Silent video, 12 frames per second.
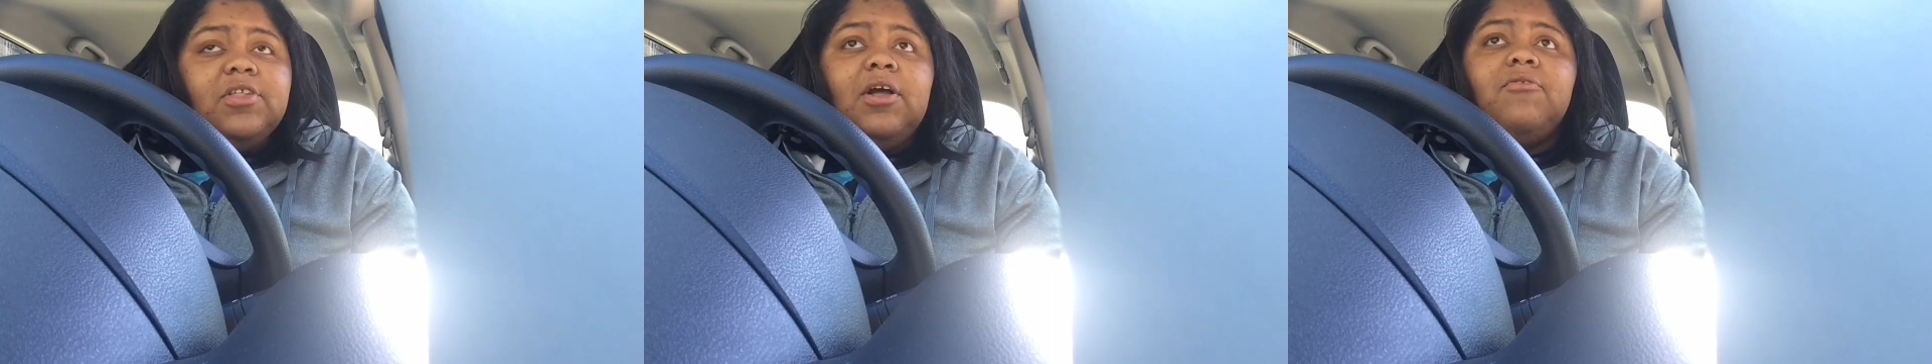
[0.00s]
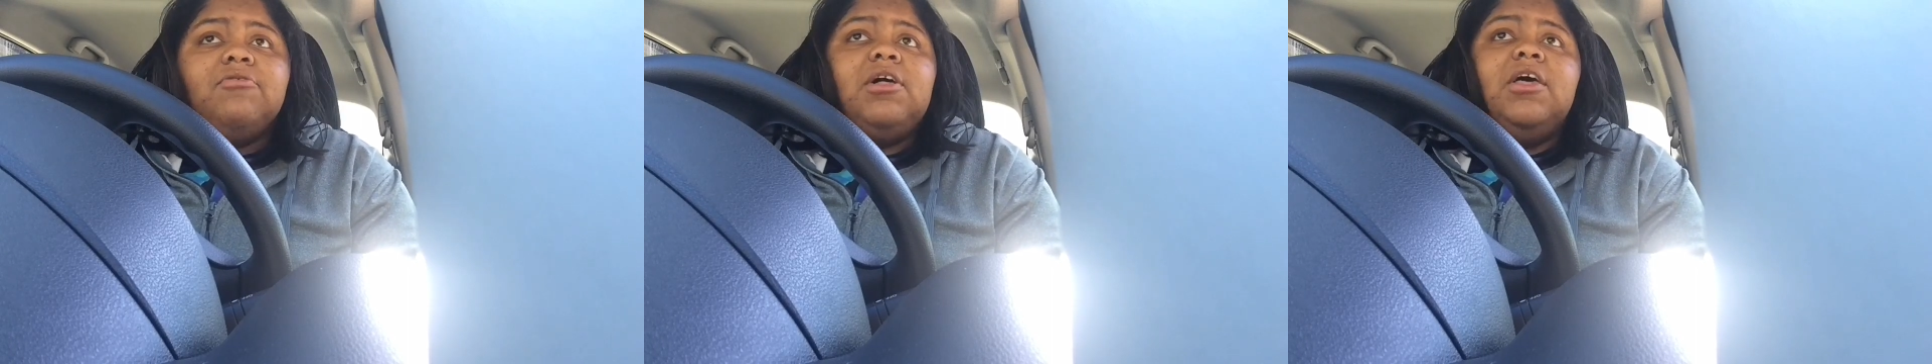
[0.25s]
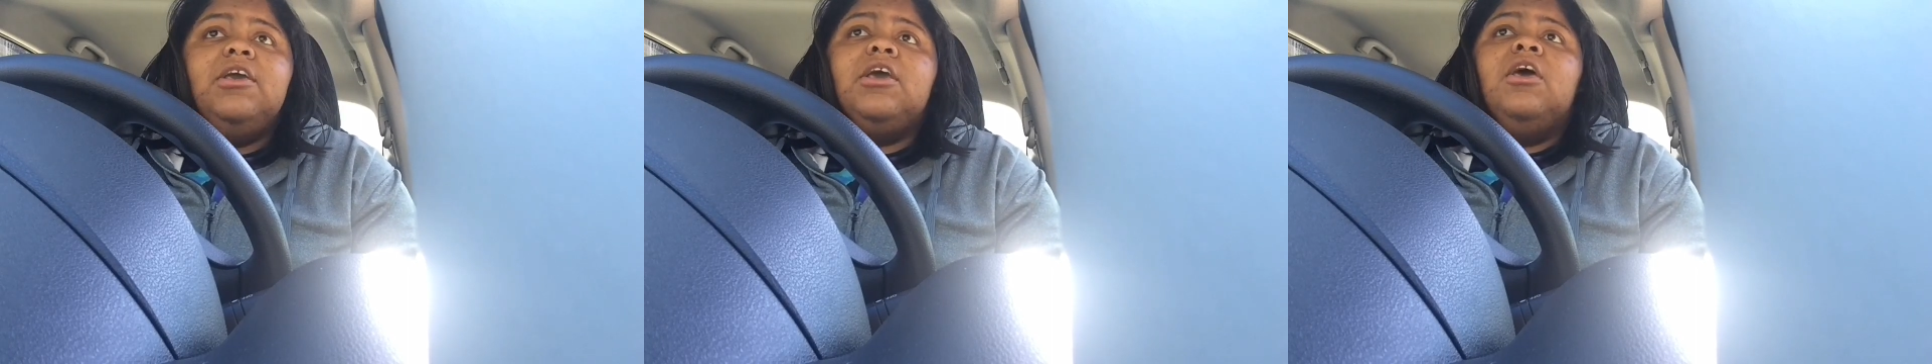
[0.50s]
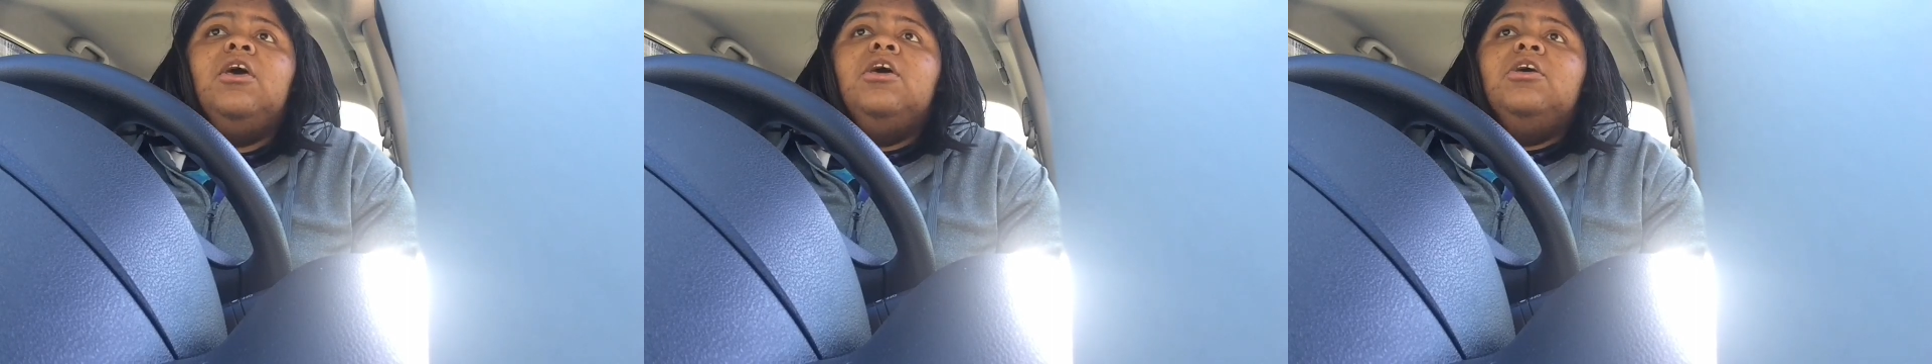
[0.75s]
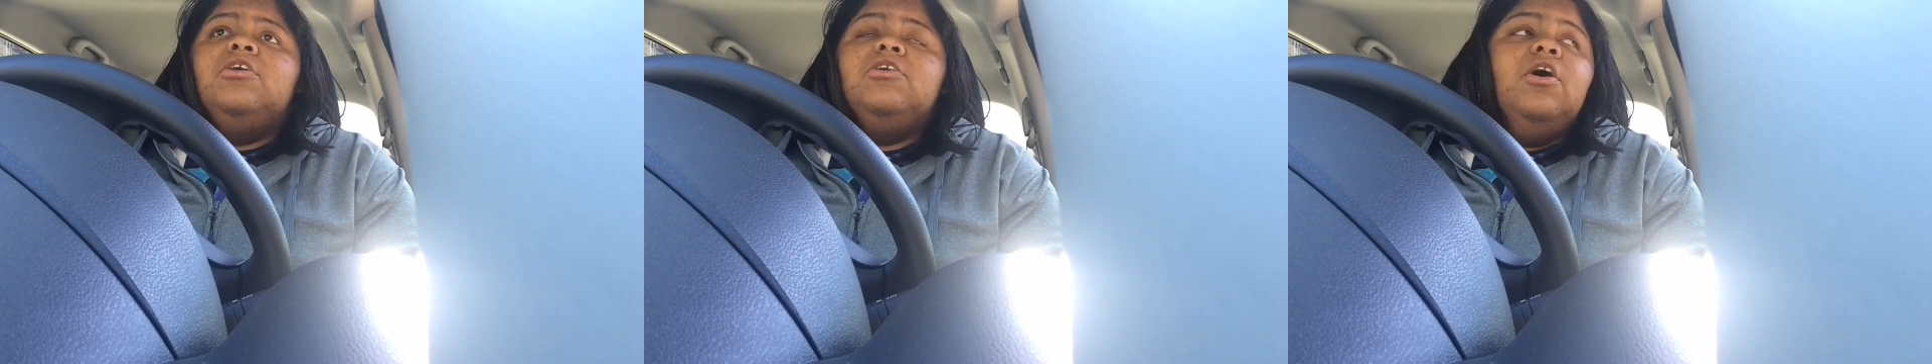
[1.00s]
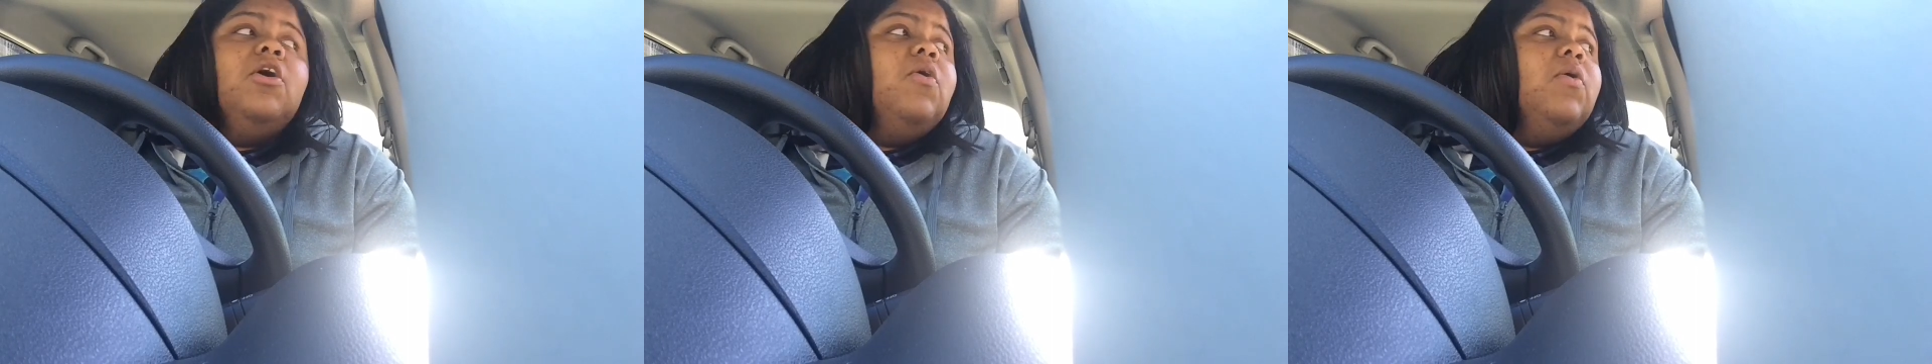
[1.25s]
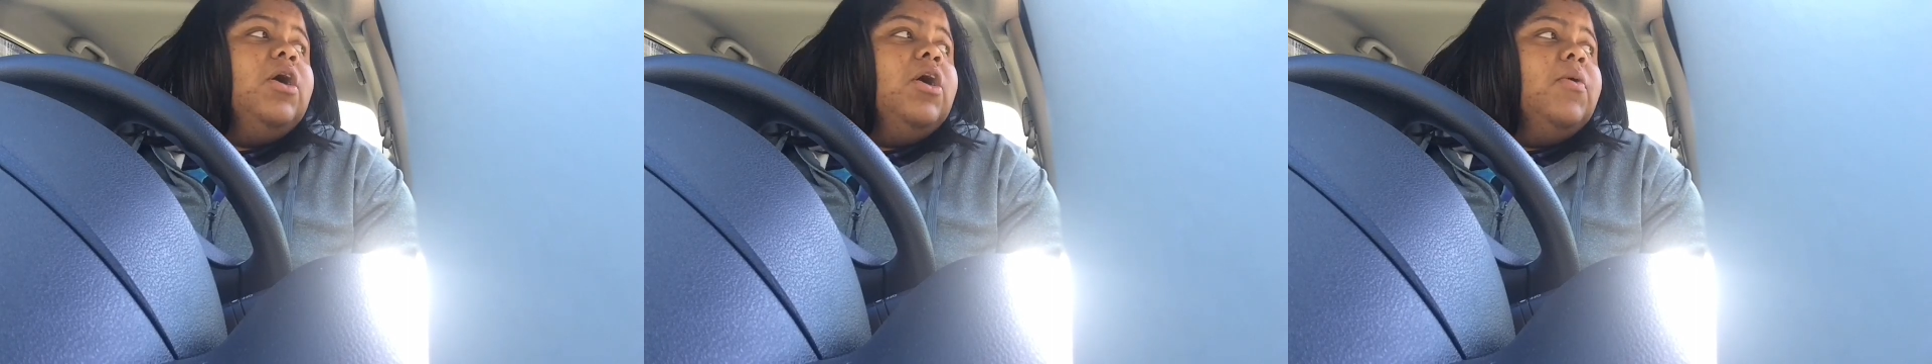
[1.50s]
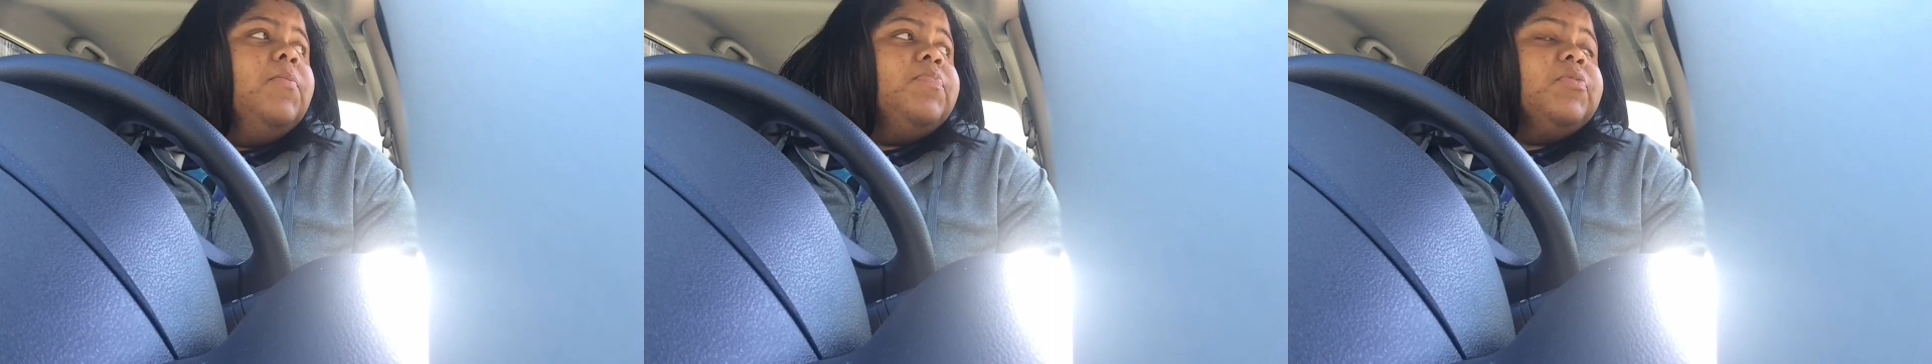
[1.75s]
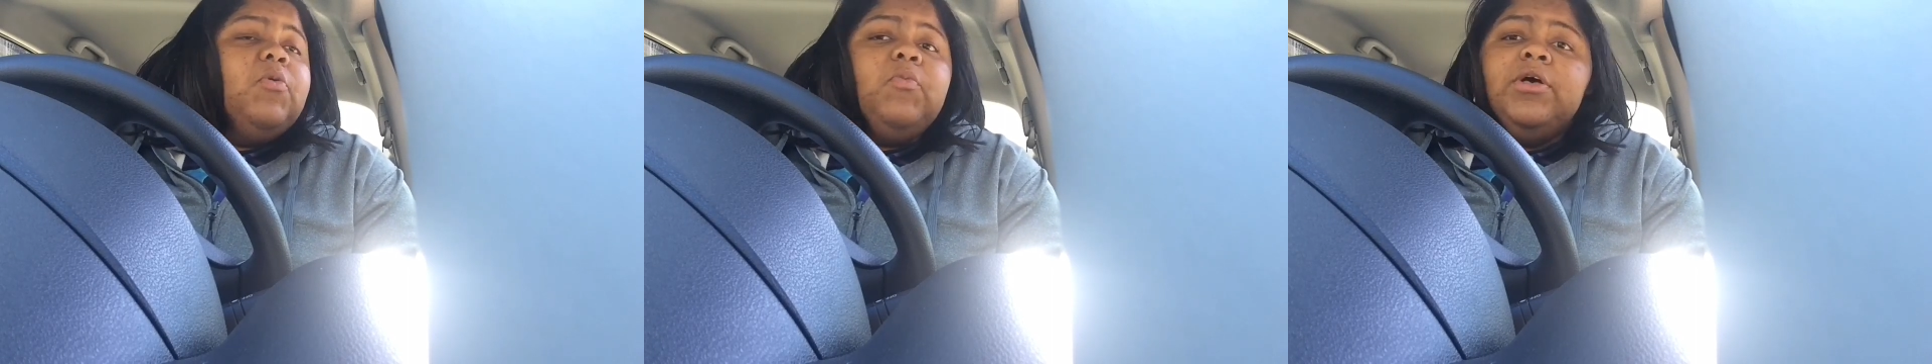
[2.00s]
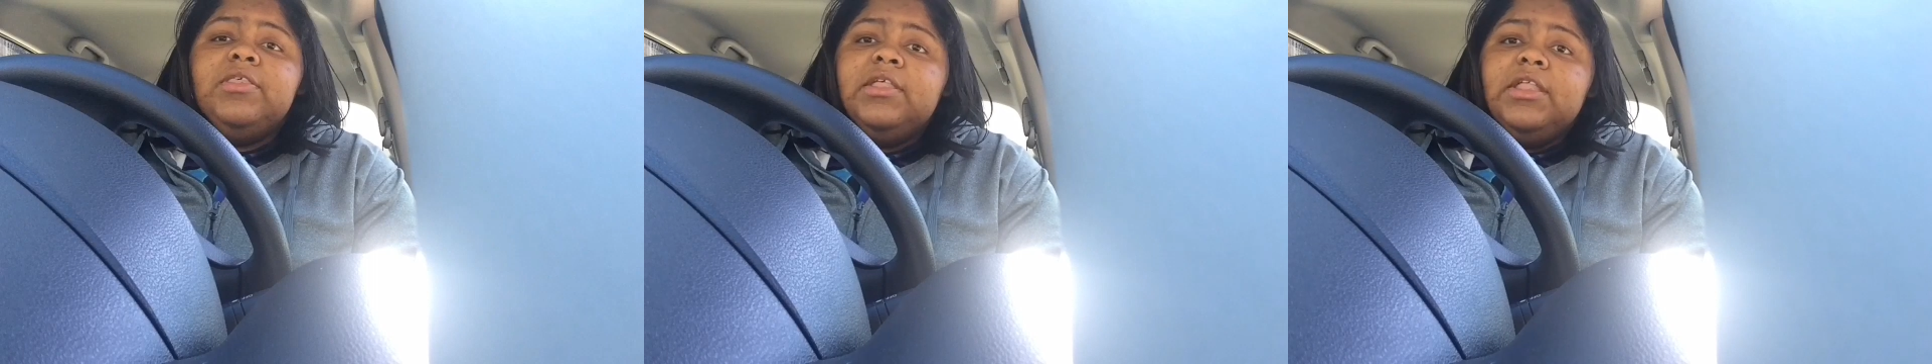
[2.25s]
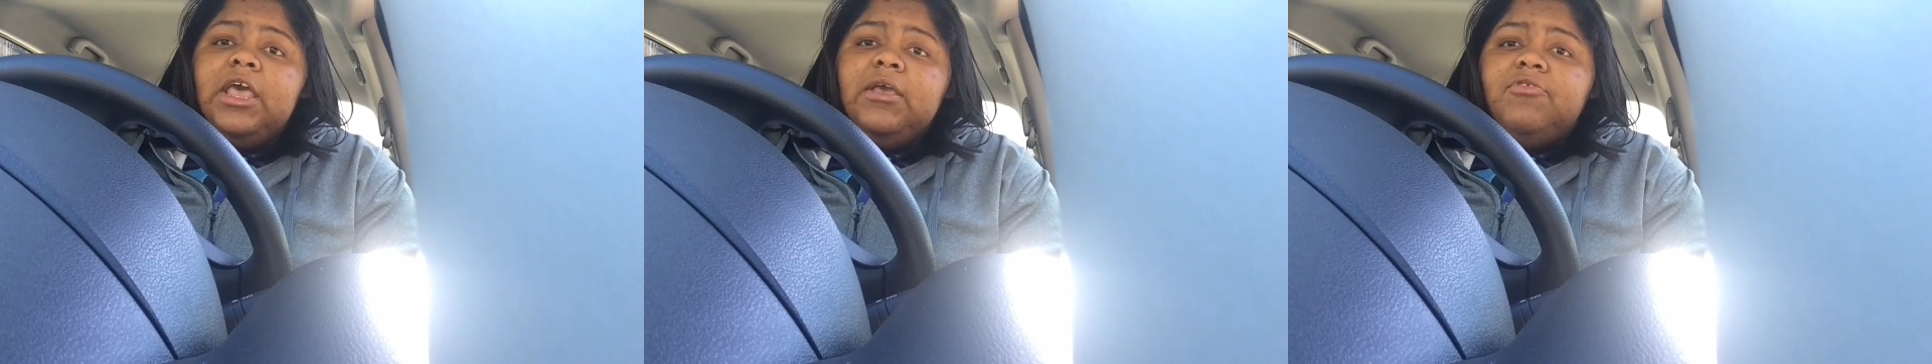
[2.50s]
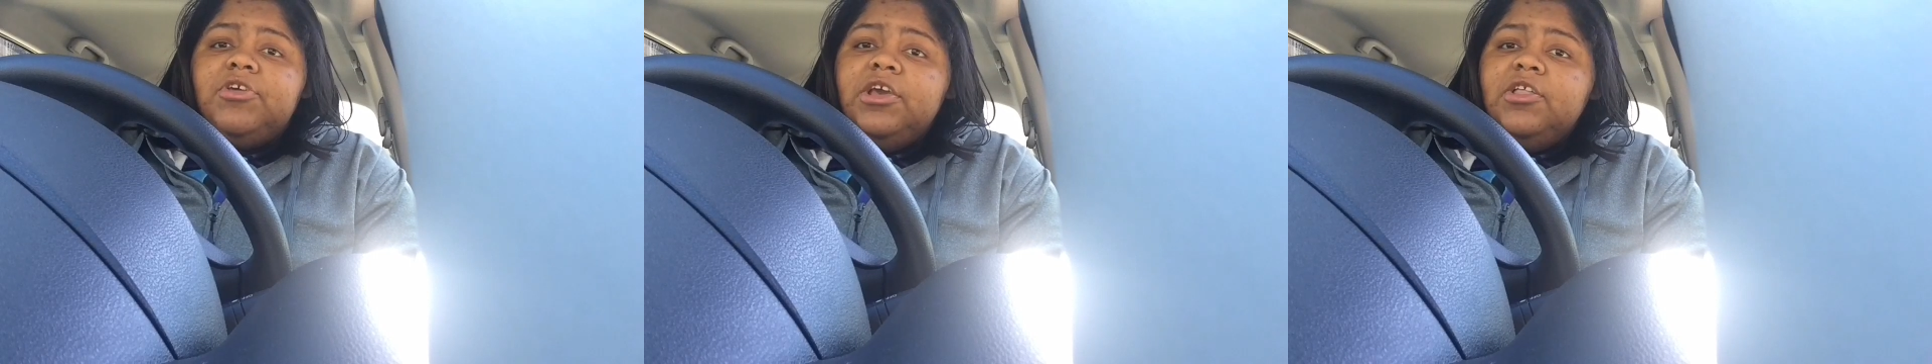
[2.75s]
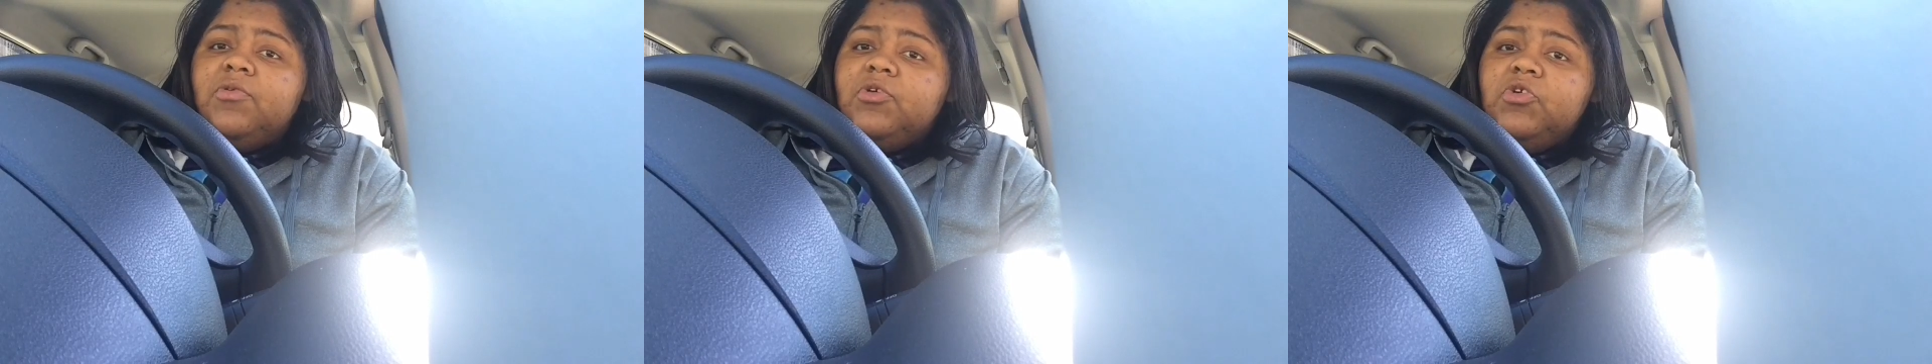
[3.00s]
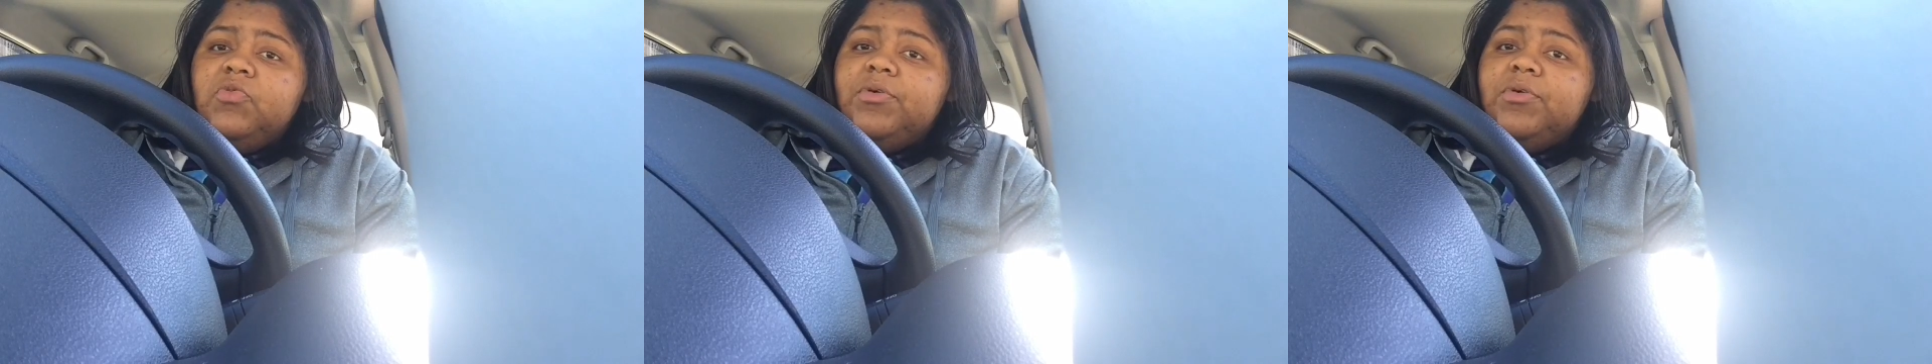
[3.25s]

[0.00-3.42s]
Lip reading: And I was like, yo, what's the name cheating on you?